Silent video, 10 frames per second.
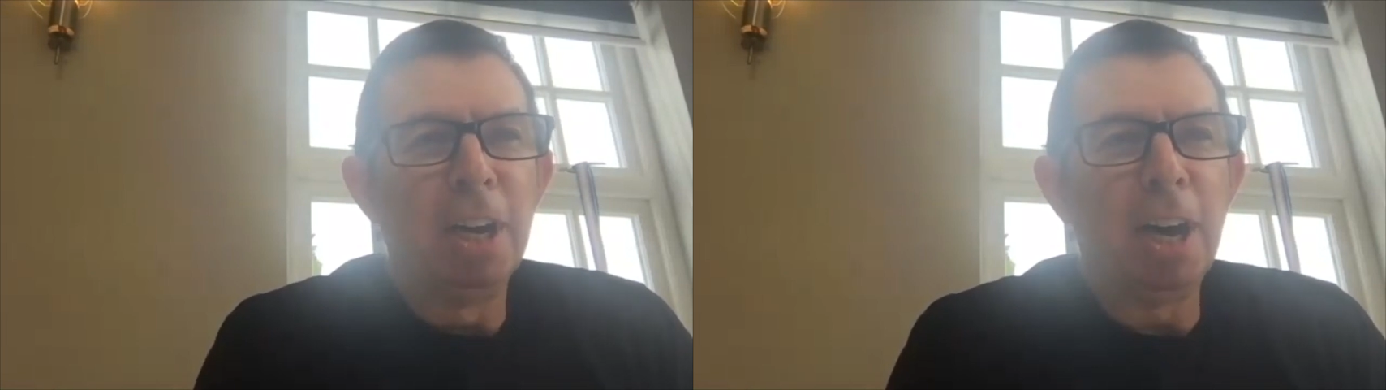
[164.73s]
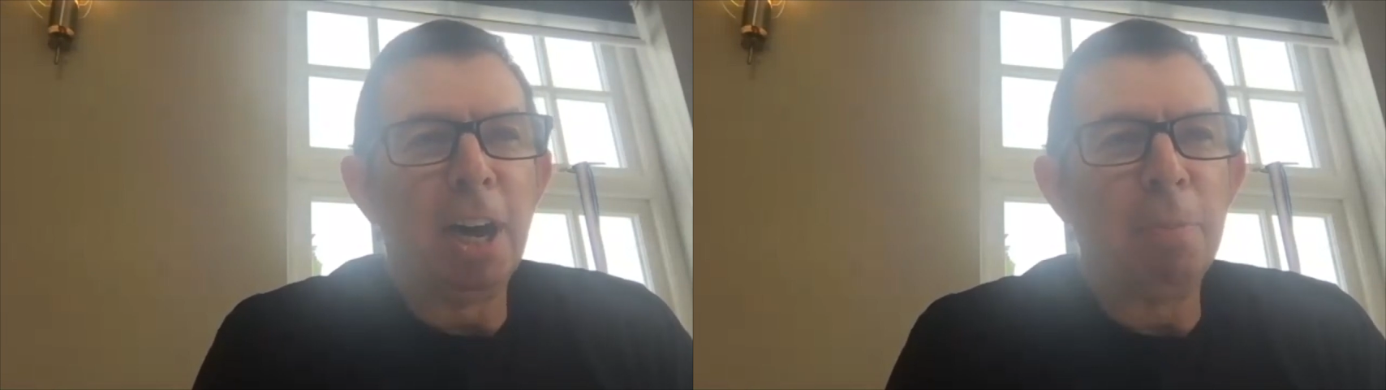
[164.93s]

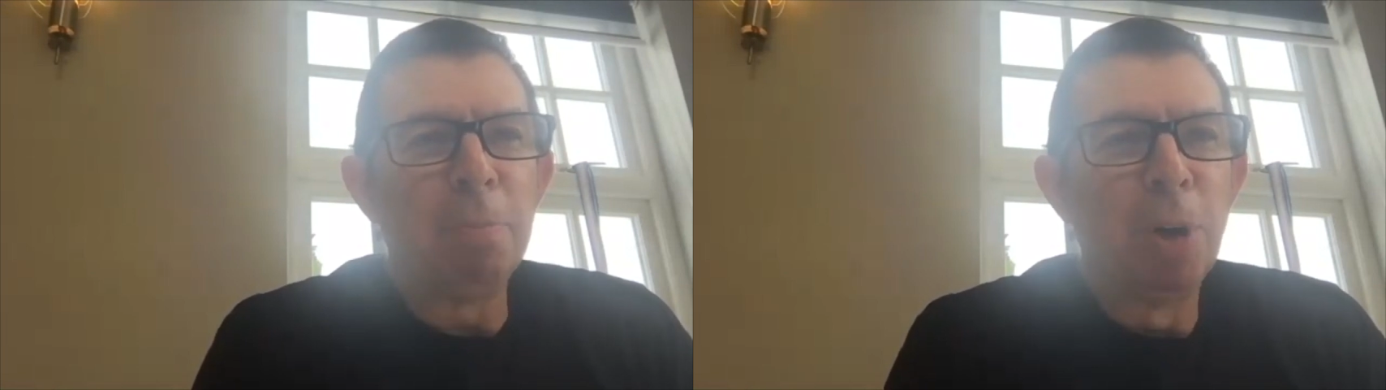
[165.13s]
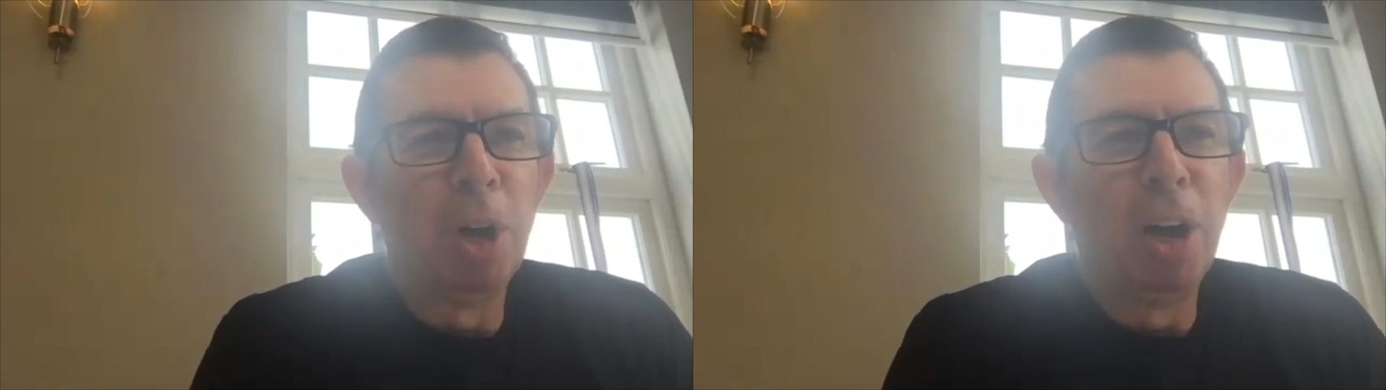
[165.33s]

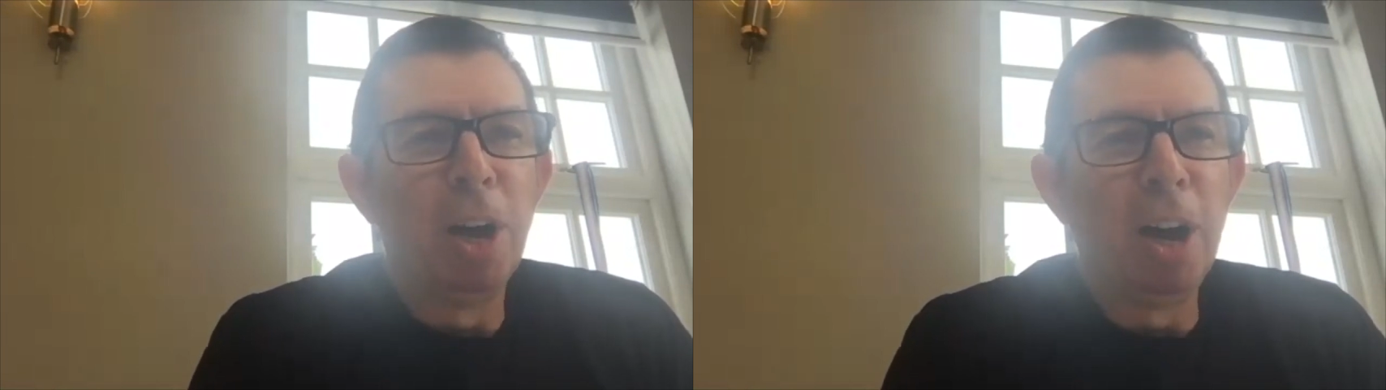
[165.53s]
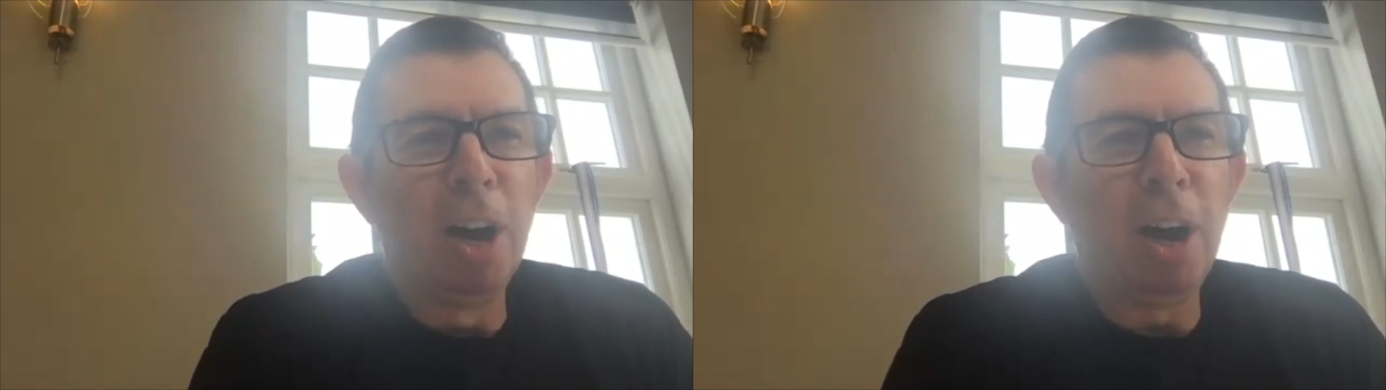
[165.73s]

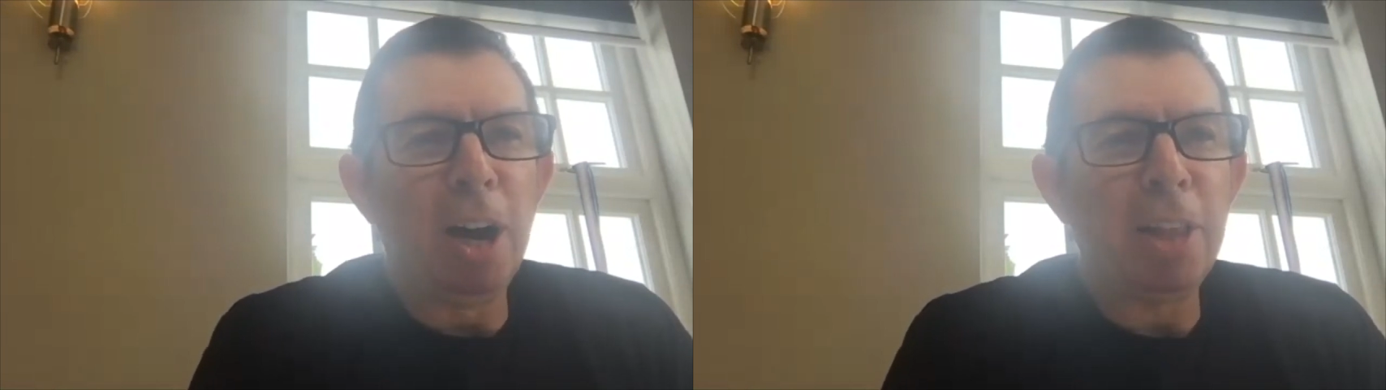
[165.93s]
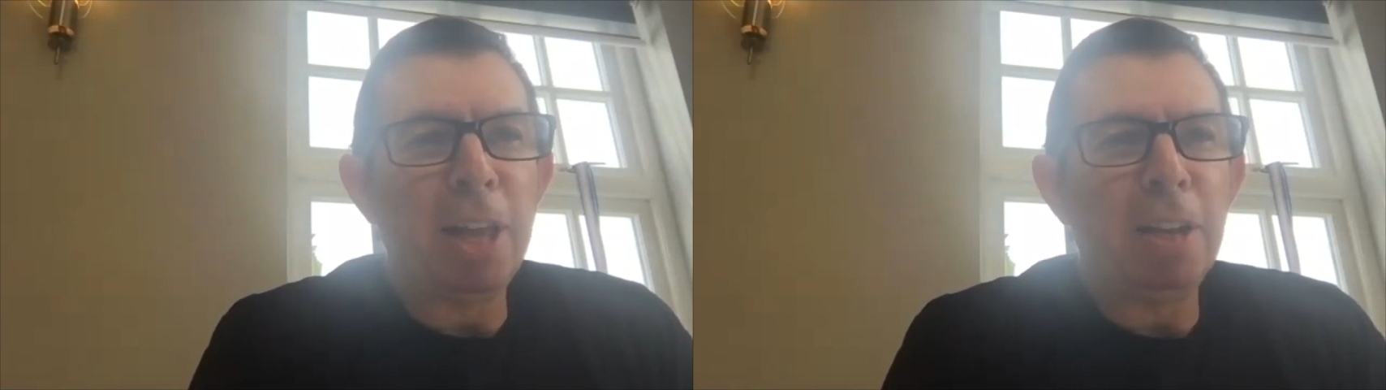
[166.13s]

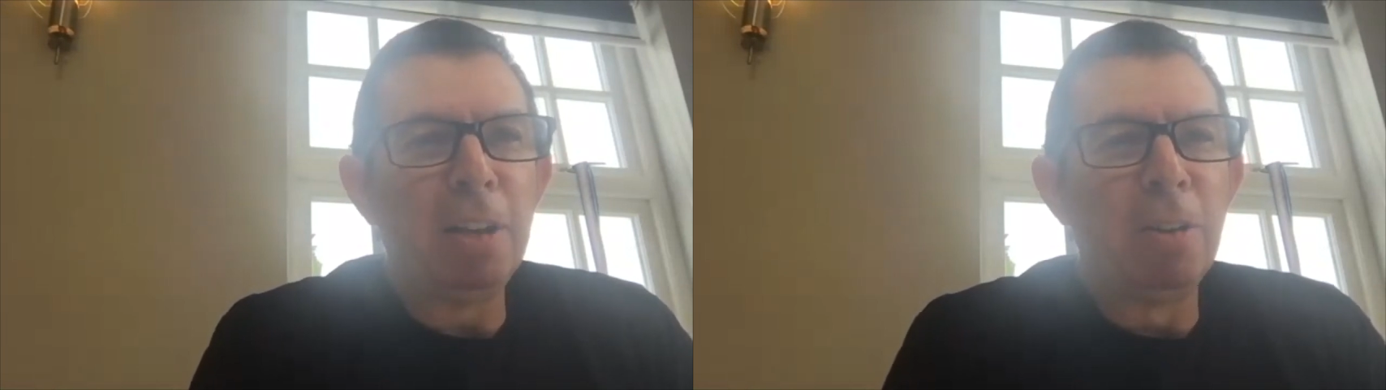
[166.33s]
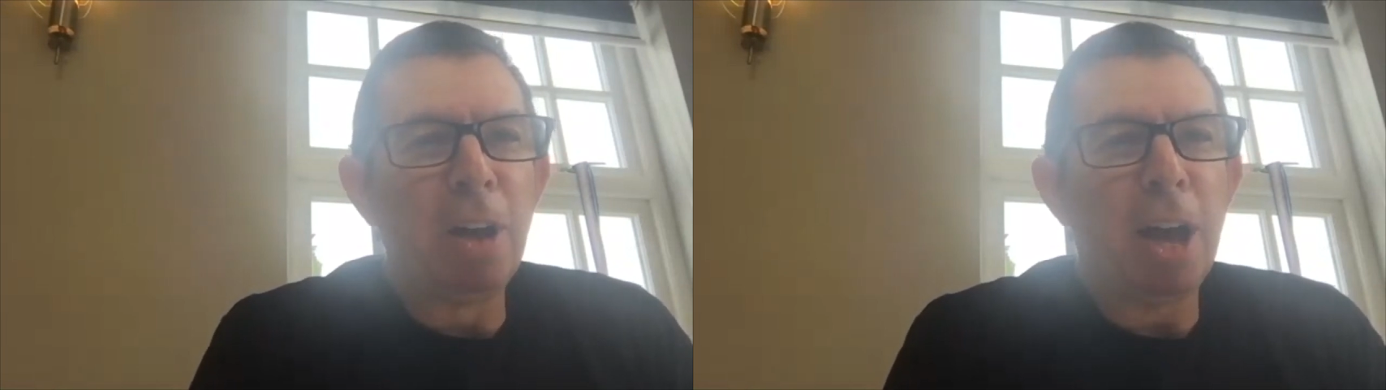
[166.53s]
I then